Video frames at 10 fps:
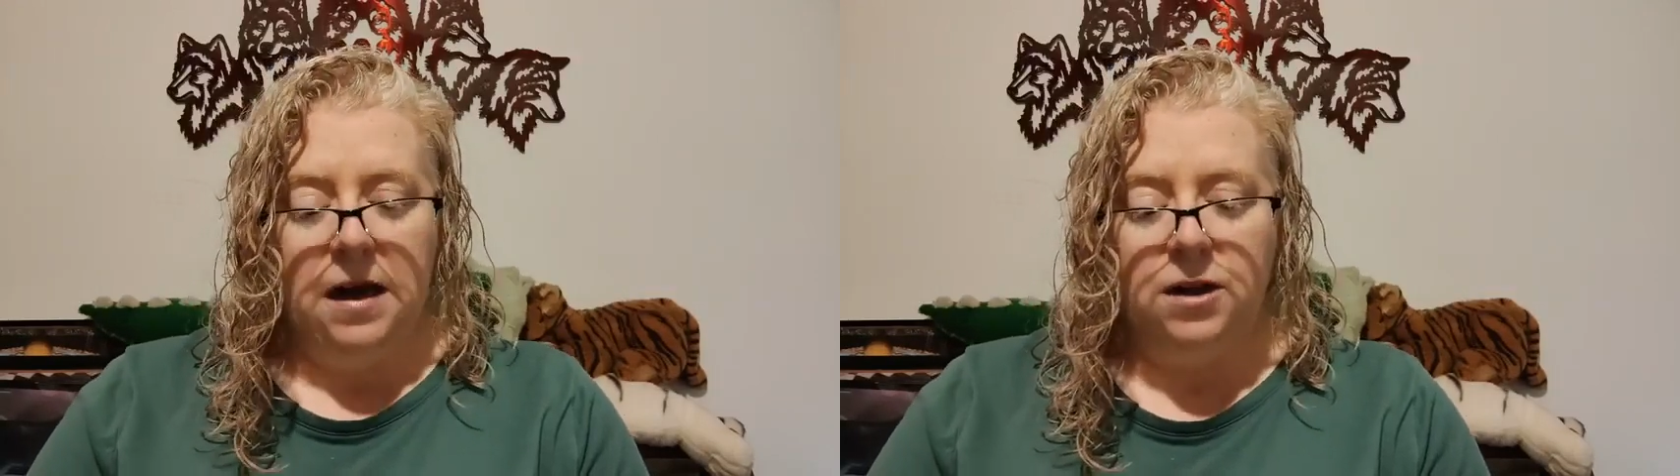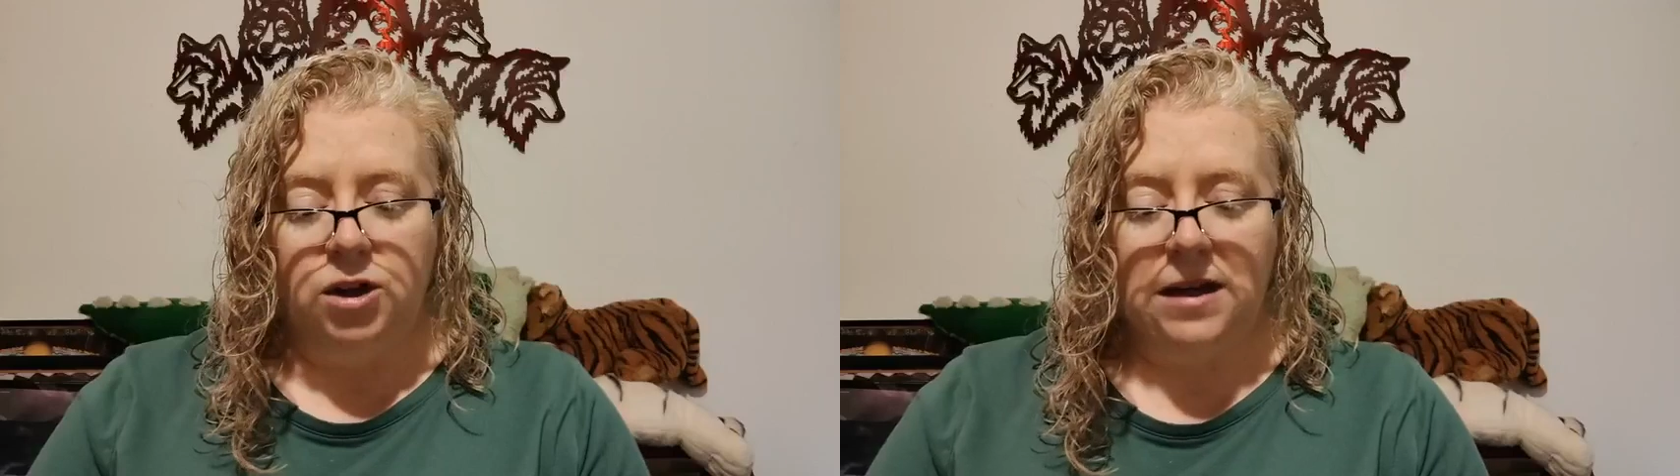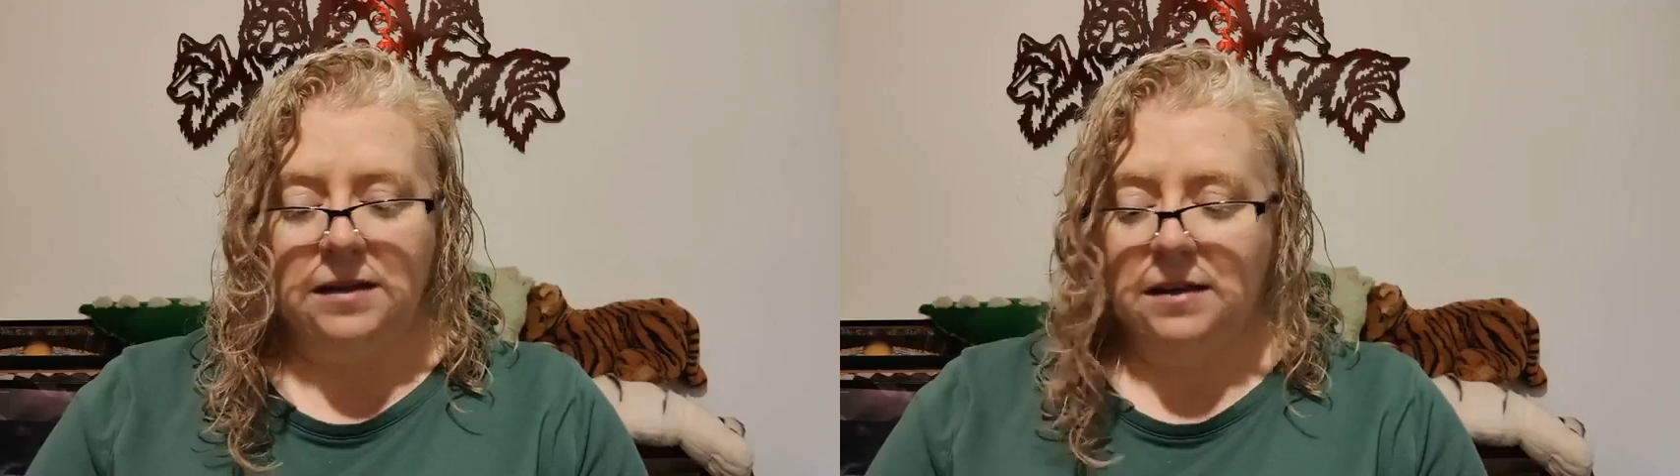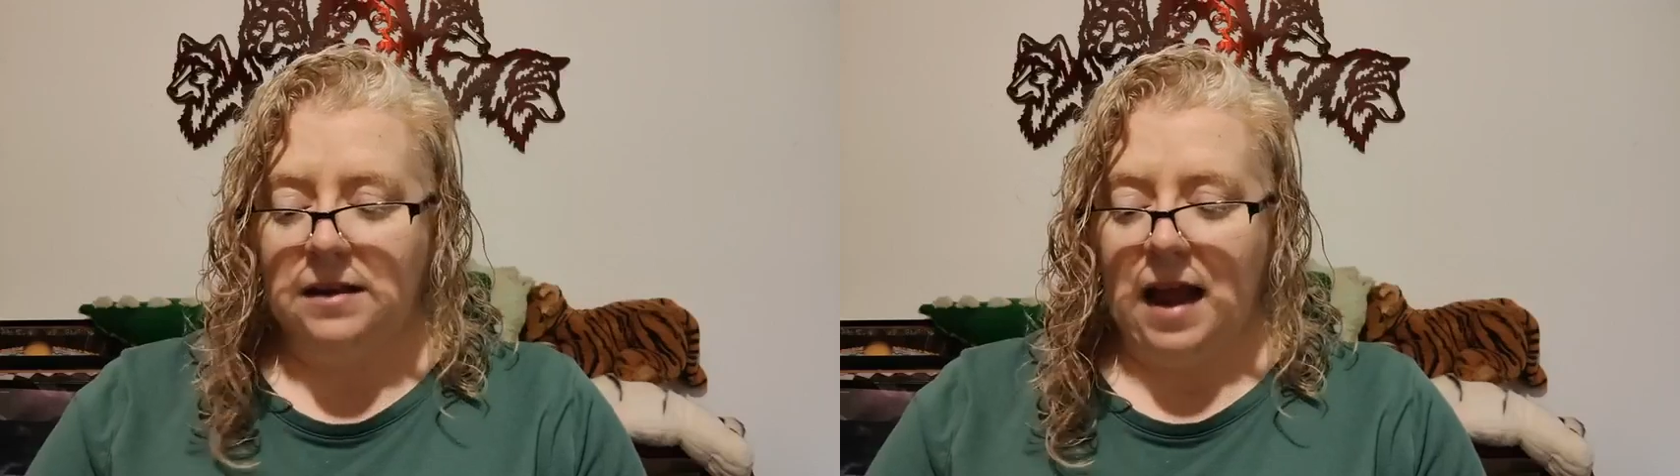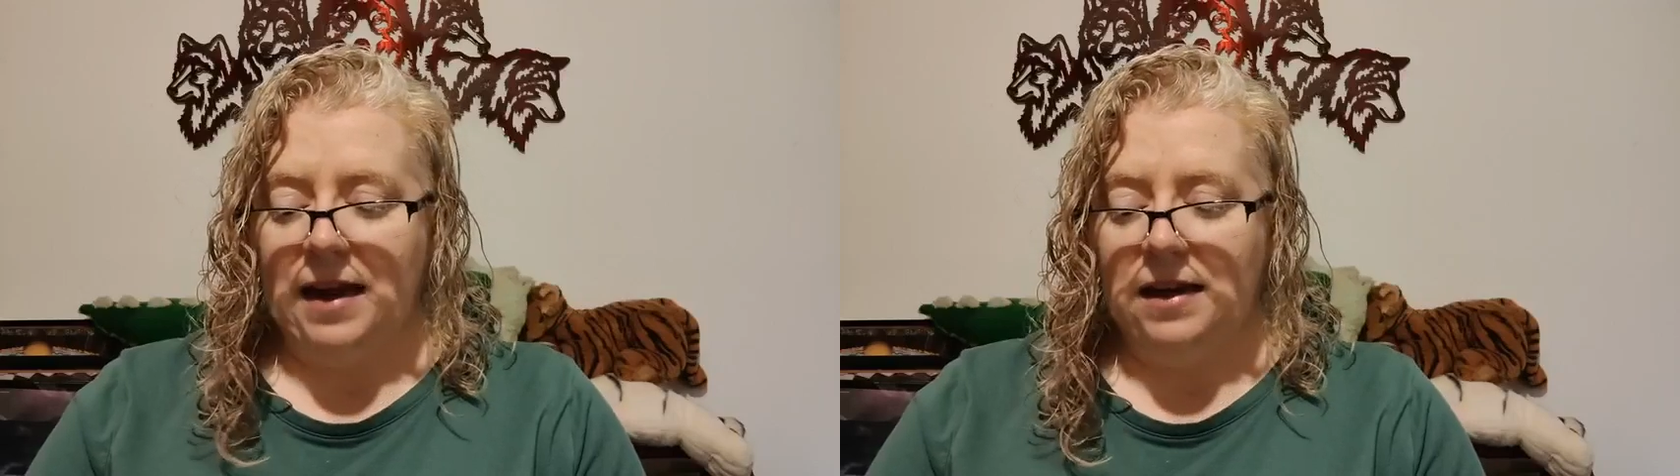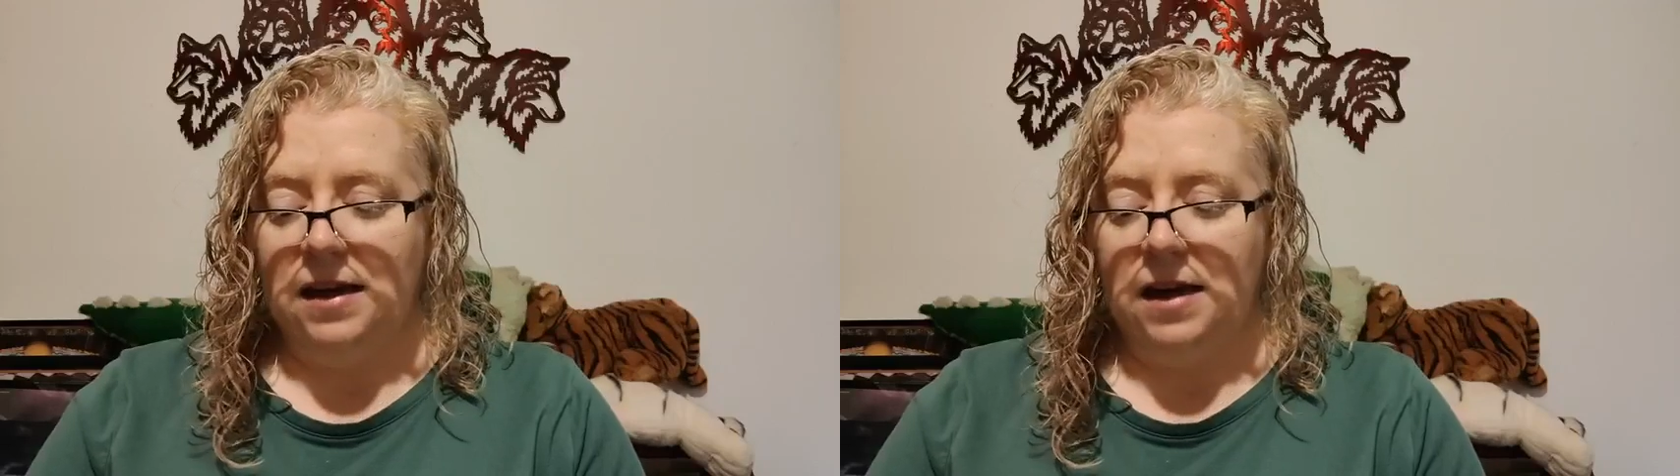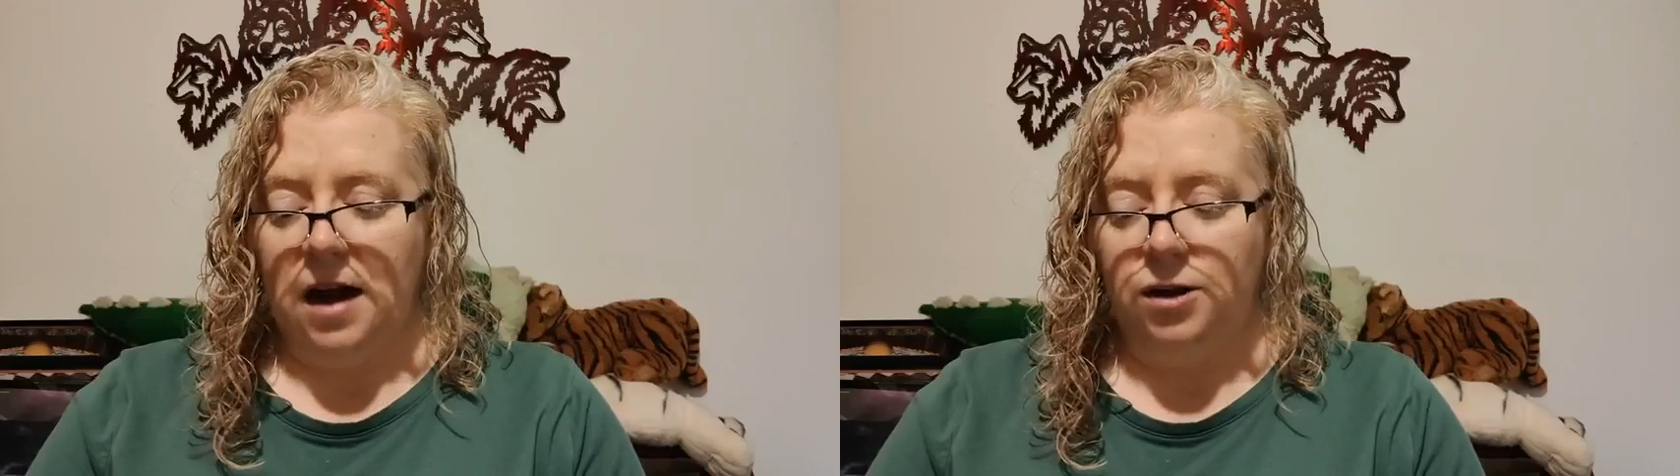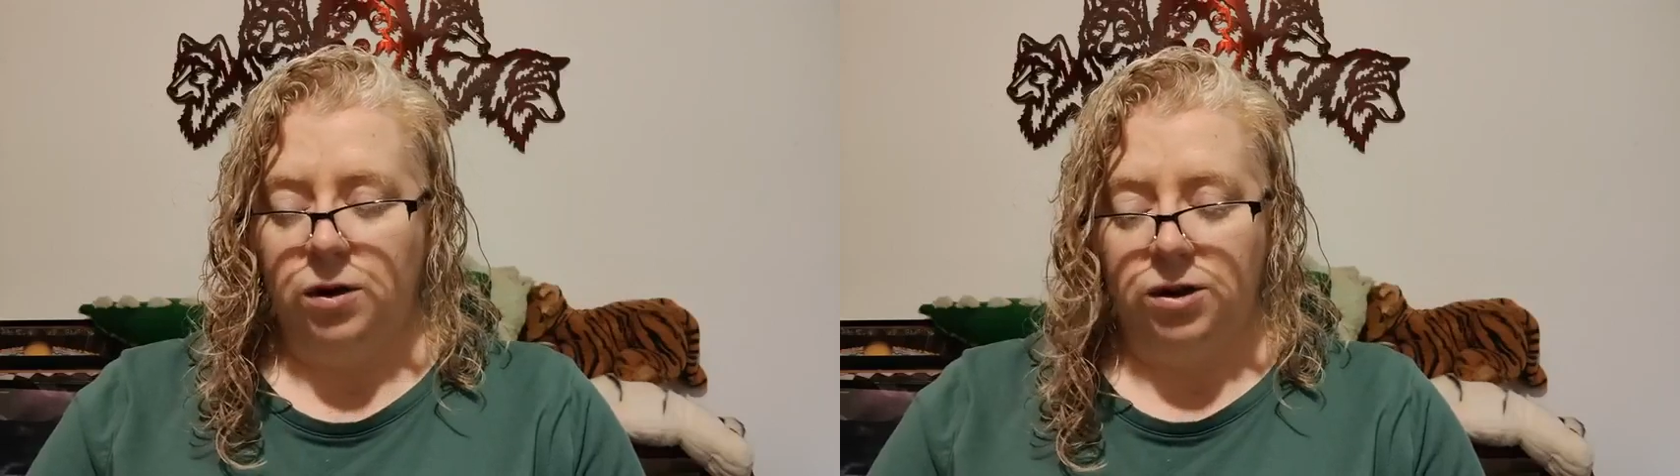Jesus likened it
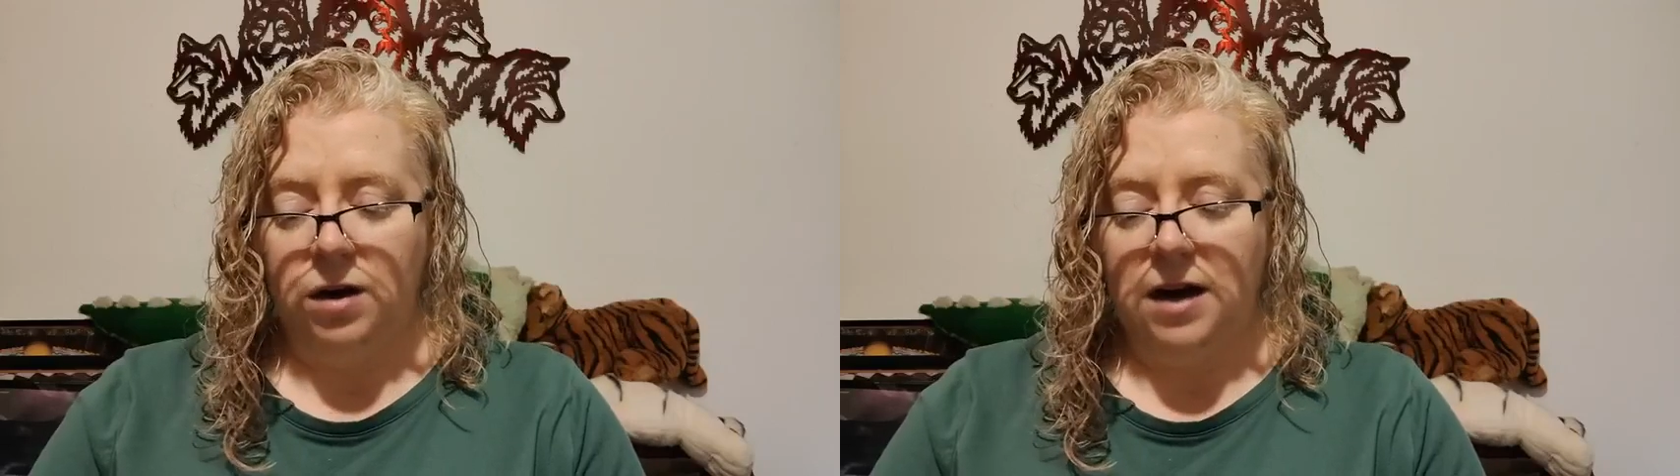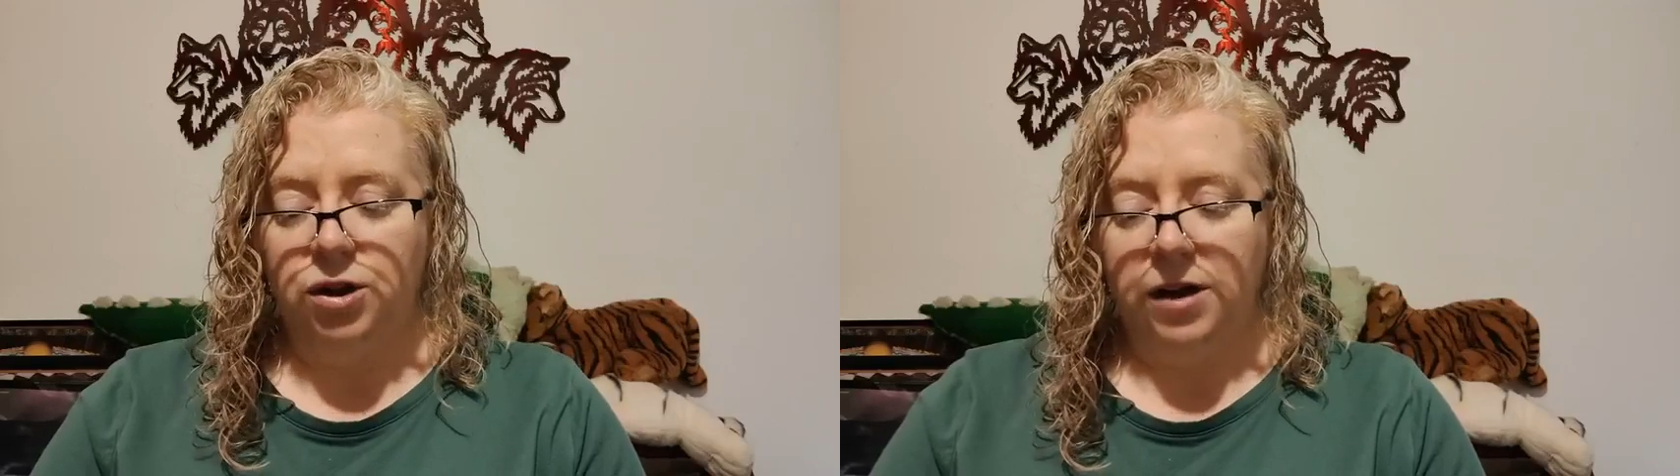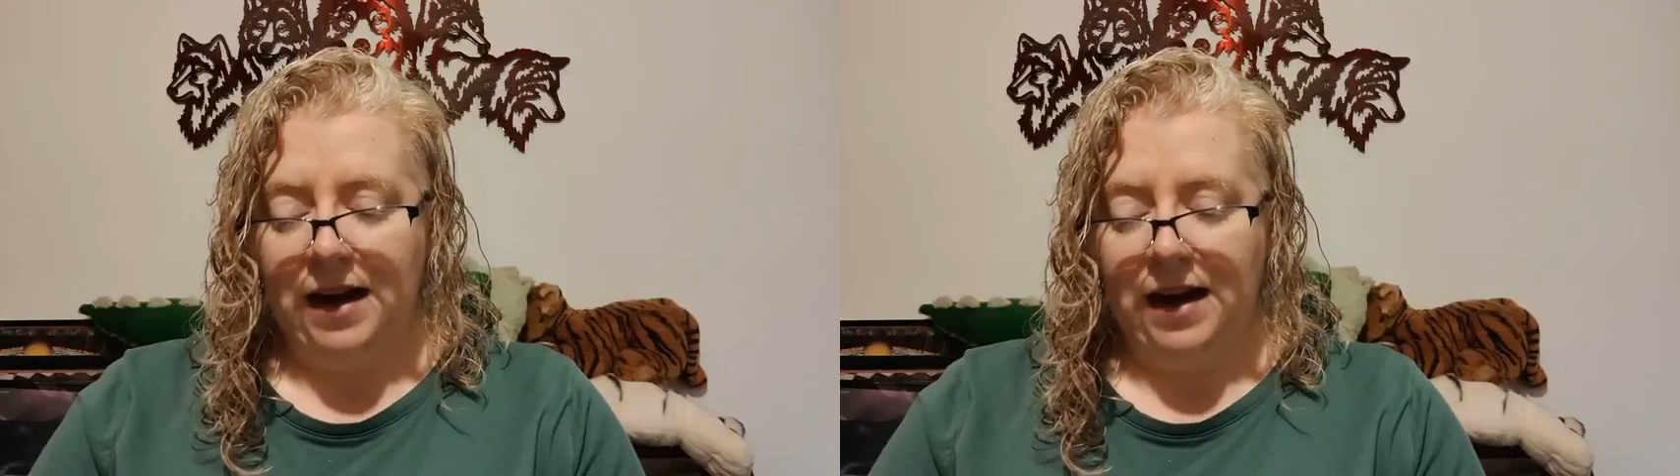unto a treasure